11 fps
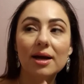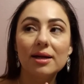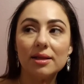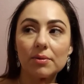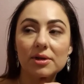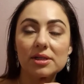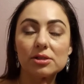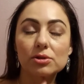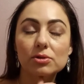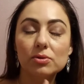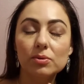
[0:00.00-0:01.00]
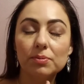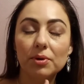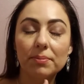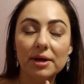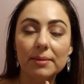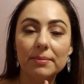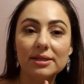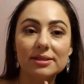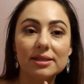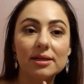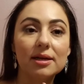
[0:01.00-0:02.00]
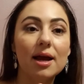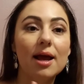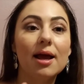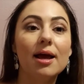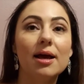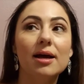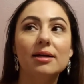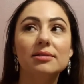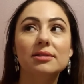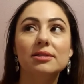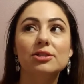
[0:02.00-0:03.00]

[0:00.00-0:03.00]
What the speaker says: and that one is super pigmented, and